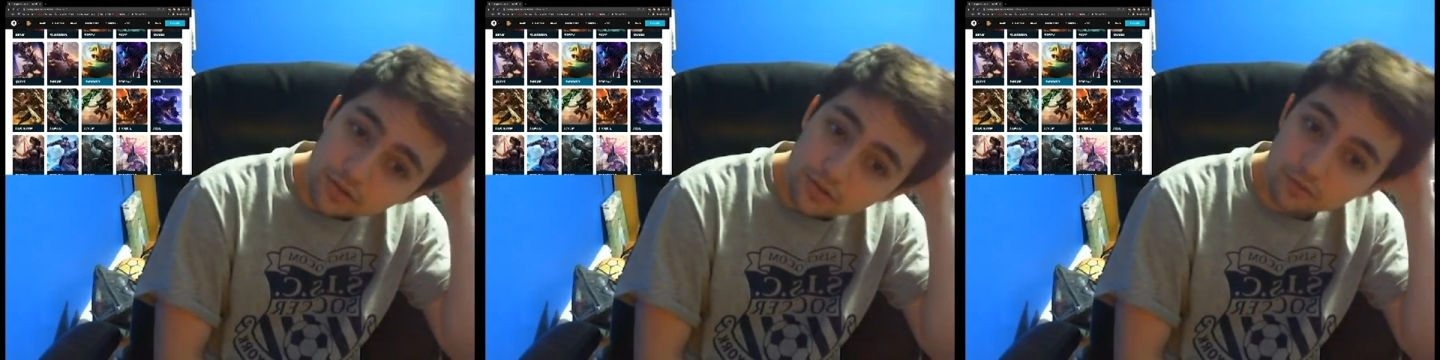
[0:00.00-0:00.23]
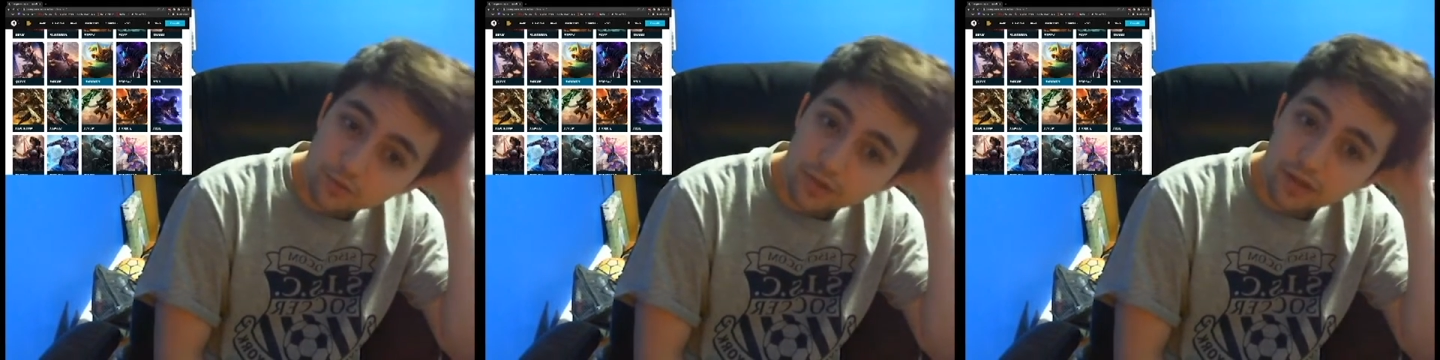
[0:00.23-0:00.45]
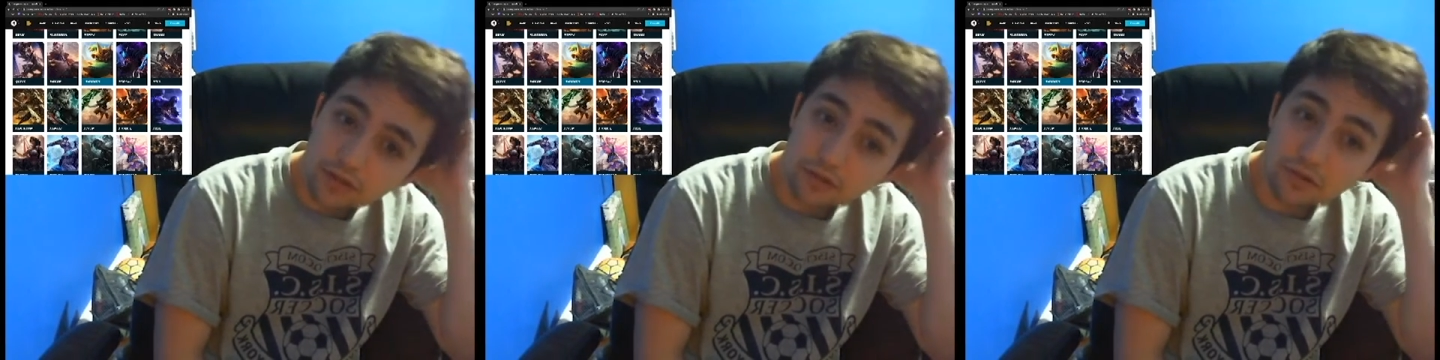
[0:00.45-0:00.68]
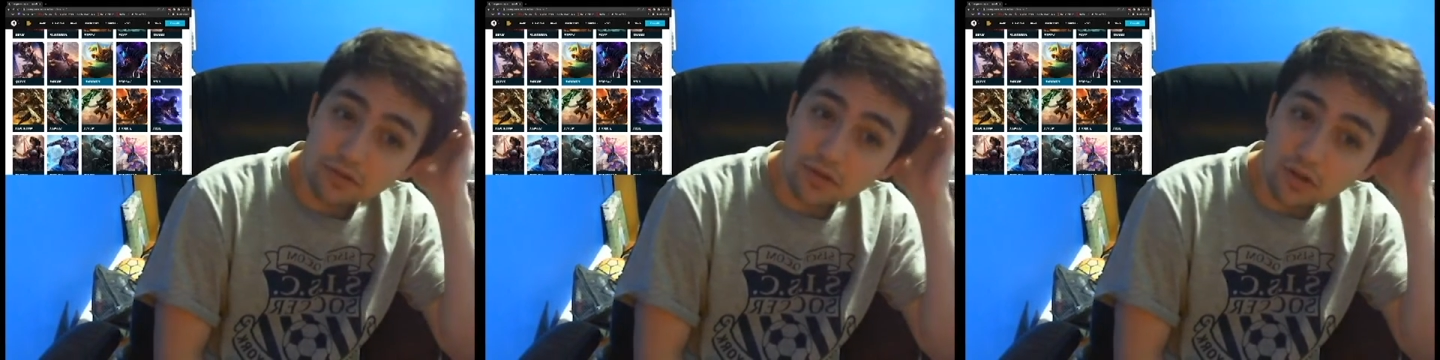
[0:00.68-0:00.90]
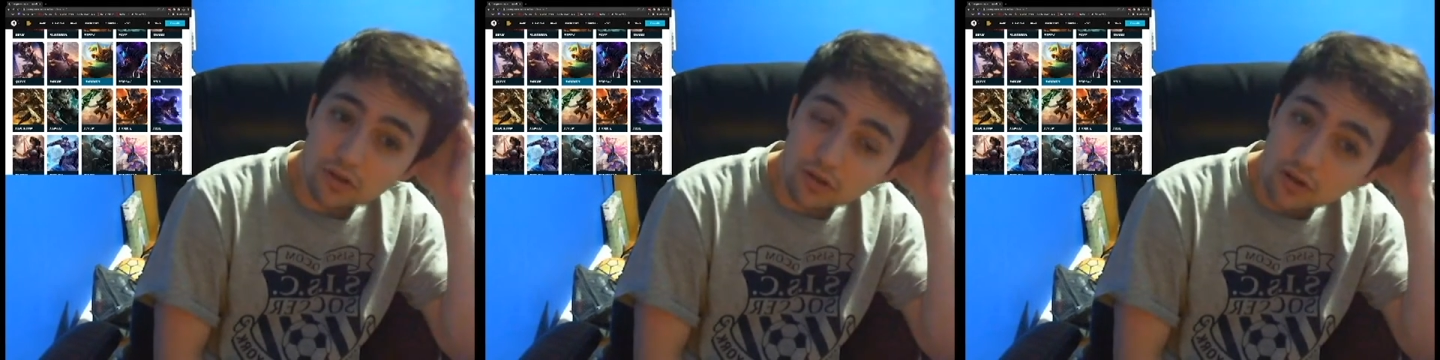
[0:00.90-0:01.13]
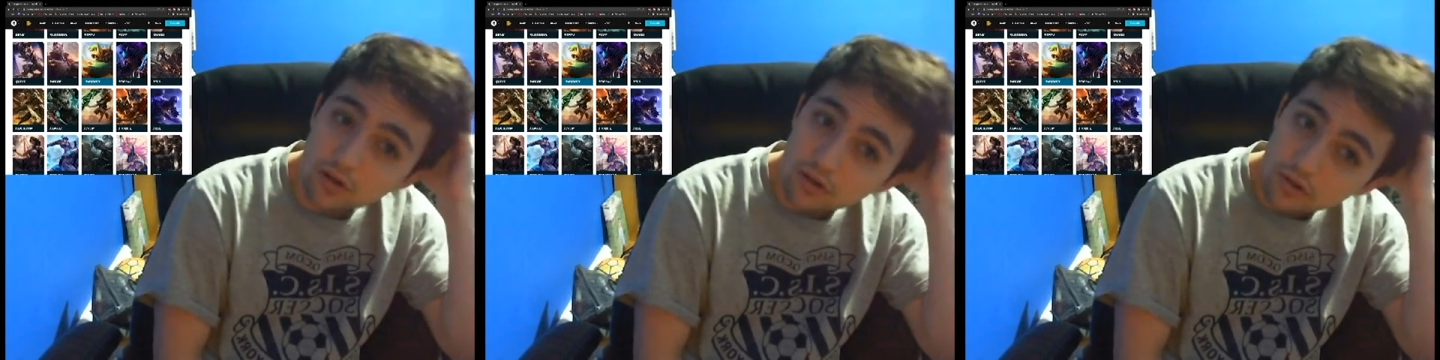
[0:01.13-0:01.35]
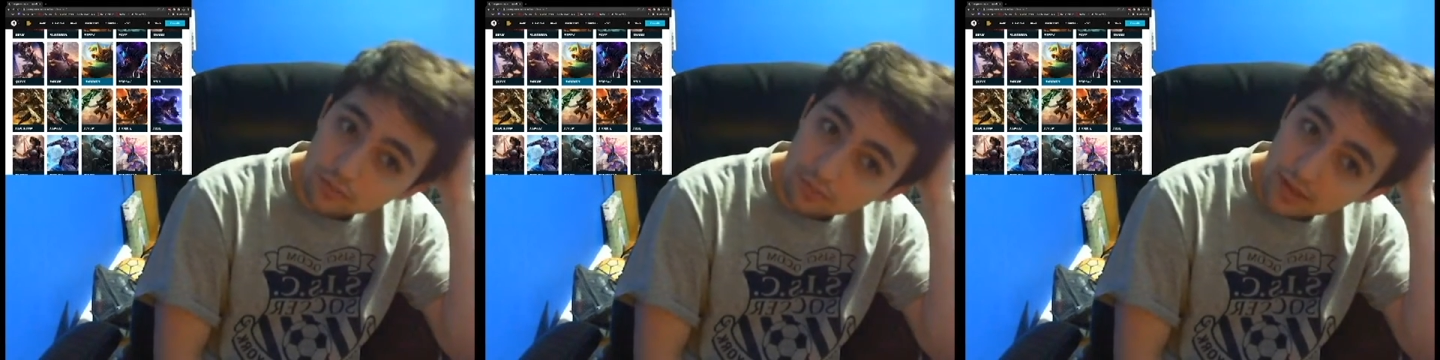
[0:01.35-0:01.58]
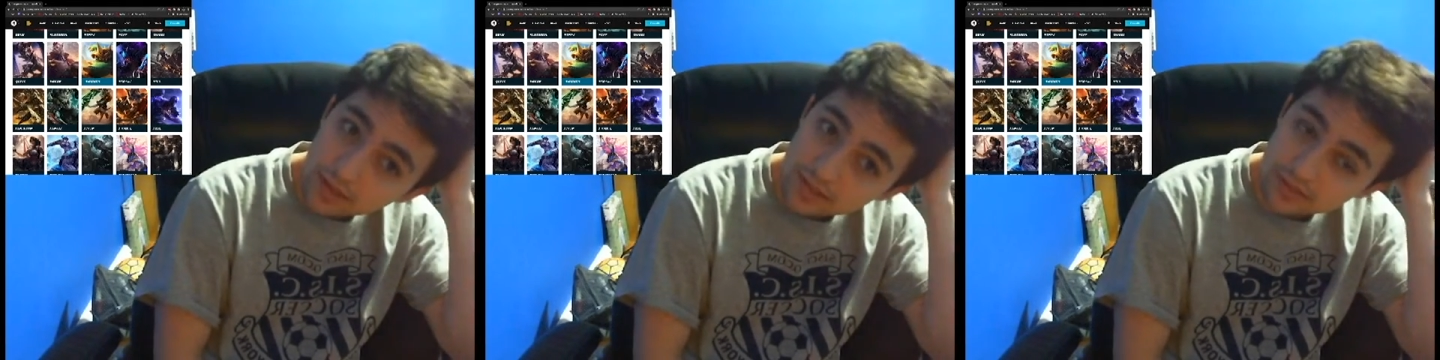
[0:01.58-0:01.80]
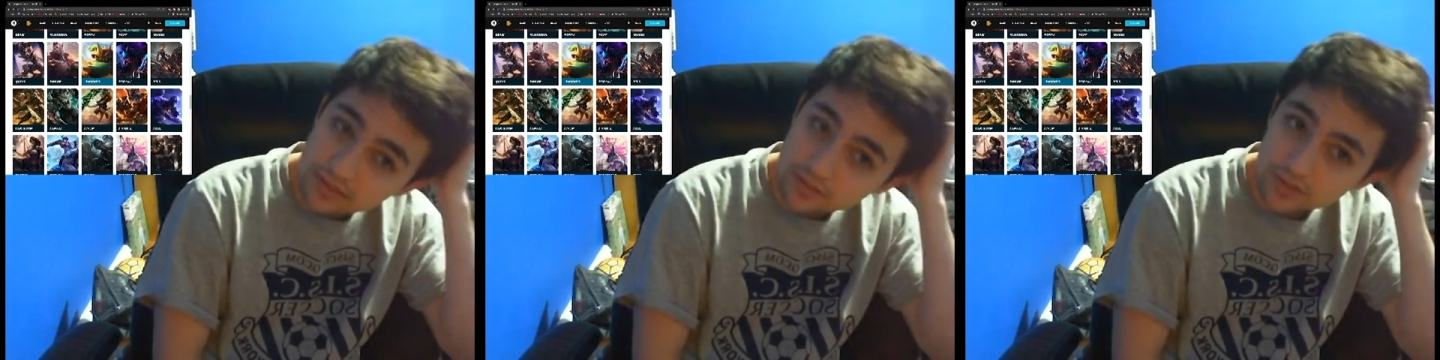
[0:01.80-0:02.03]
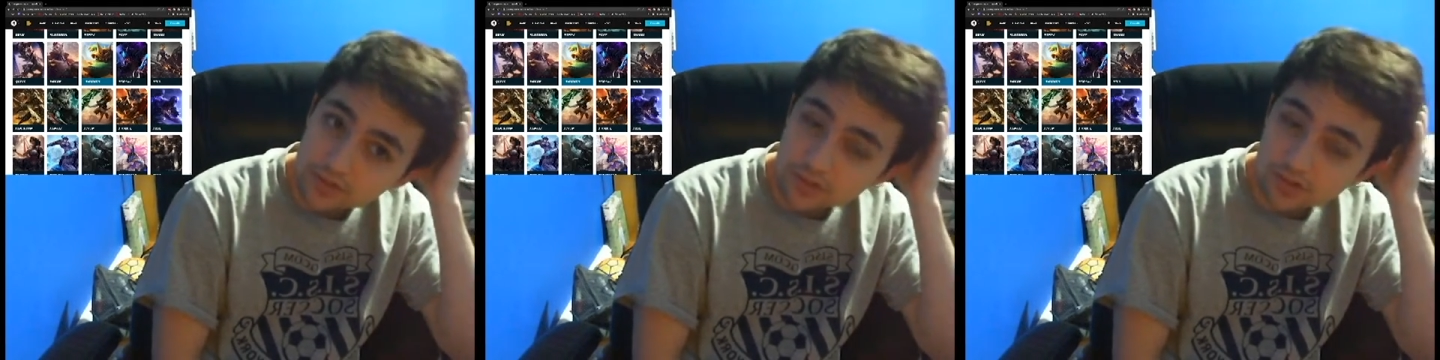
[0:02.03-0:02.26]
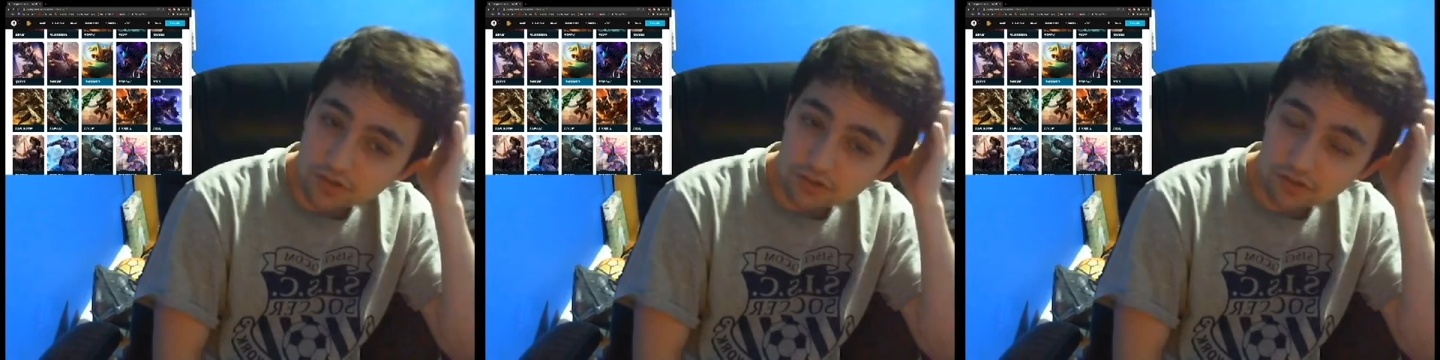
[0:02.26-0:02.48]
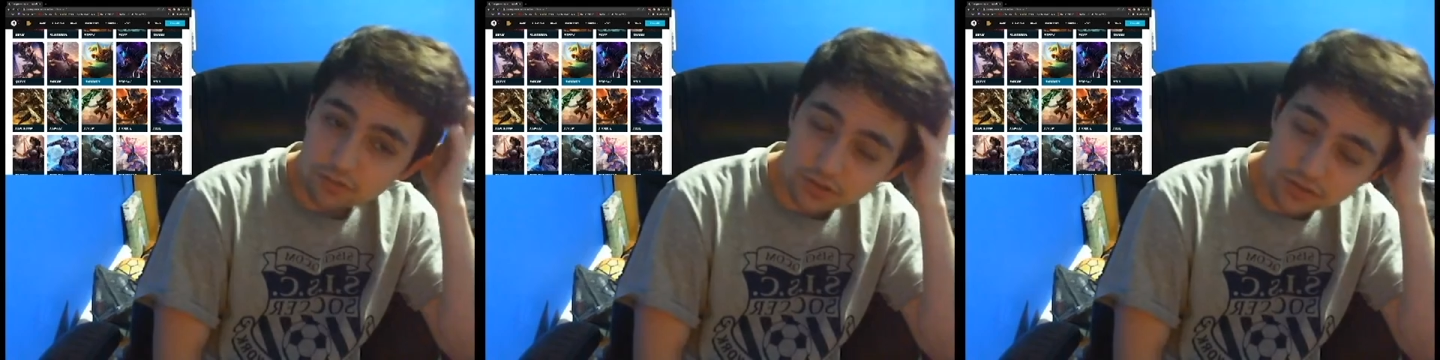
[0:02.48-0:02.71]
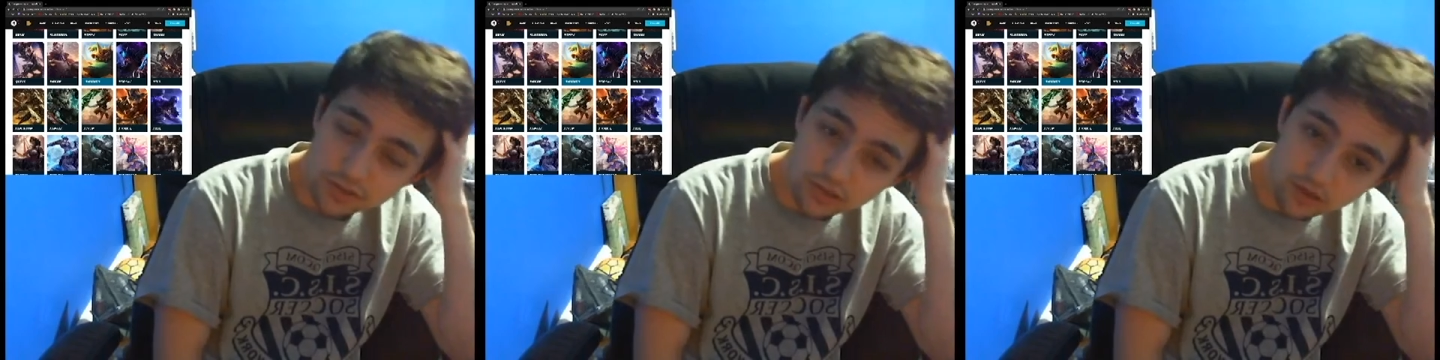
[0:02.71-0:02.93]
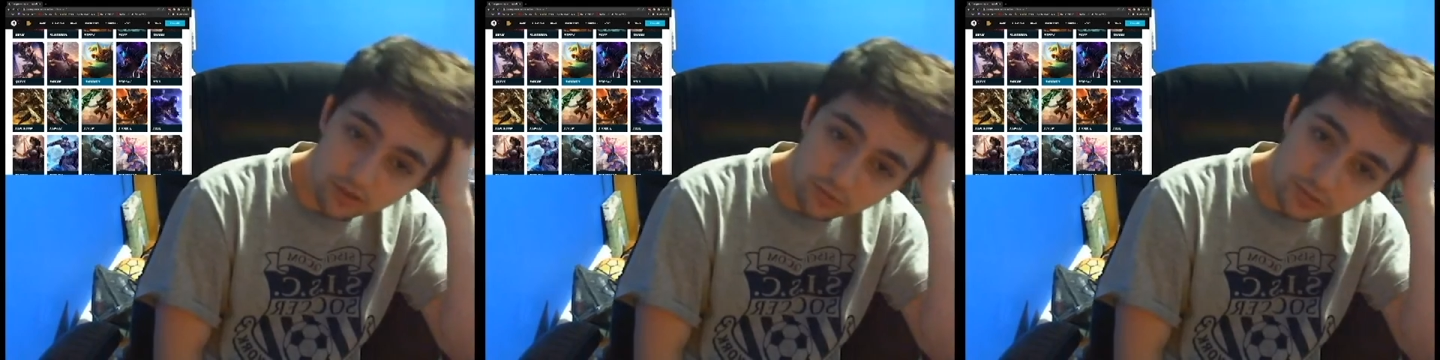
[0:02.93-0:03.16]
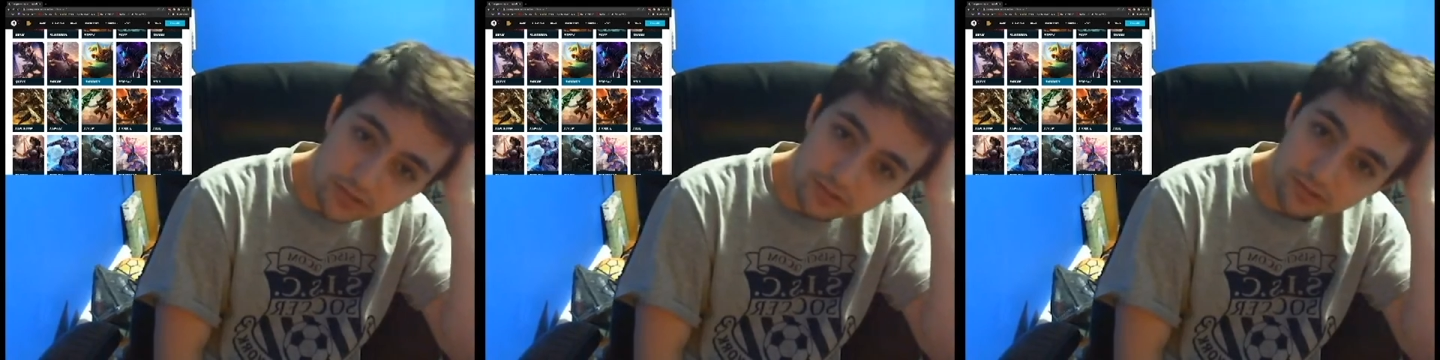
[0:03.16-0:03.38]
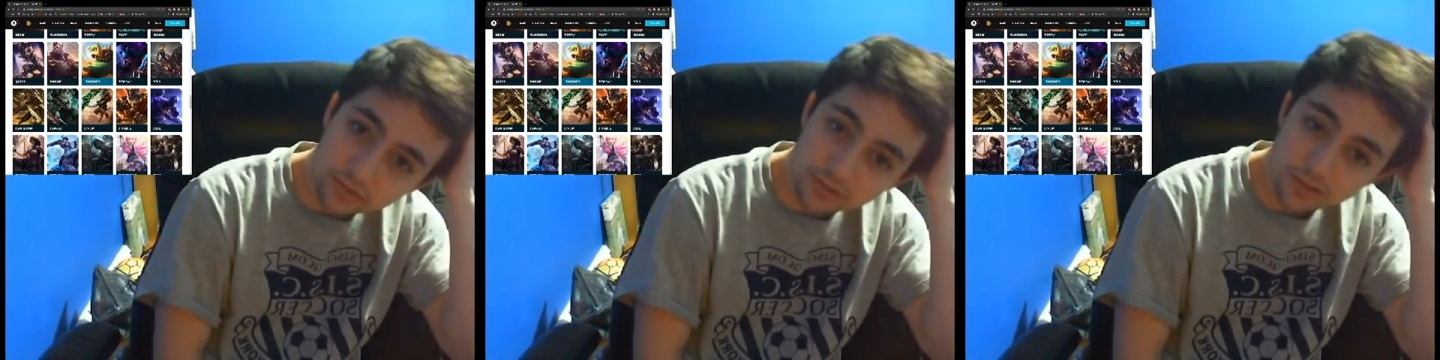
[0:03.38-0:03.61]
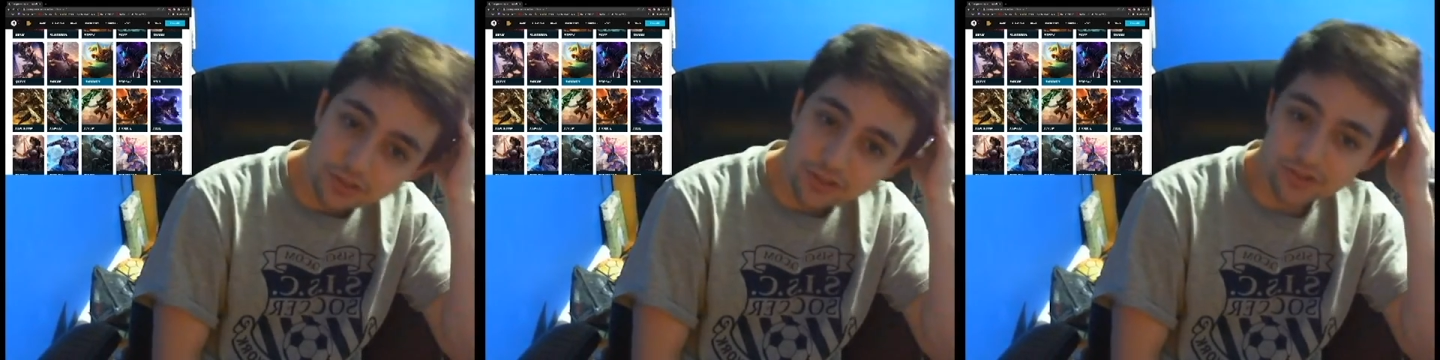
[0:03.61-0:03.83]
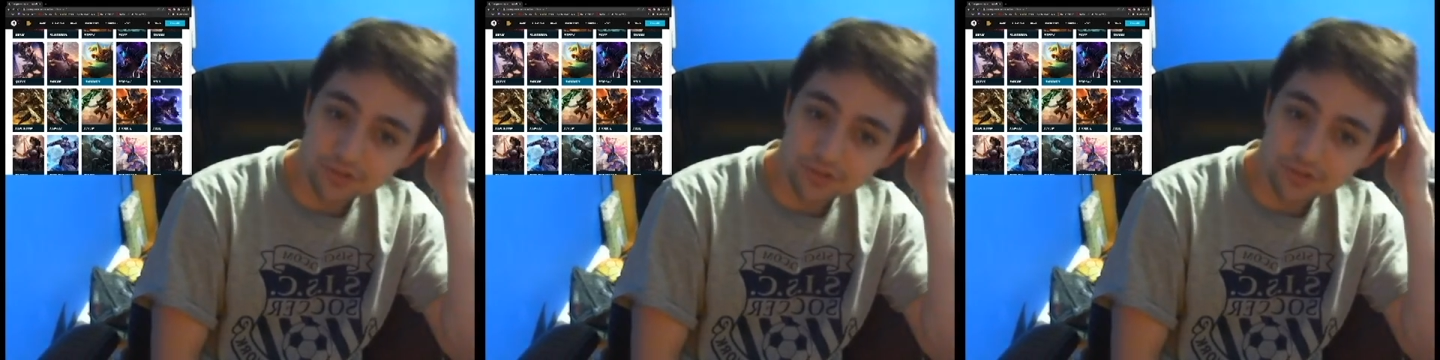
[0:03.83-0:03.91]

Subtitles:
Her Rel, her passive is when she auto attacks someone,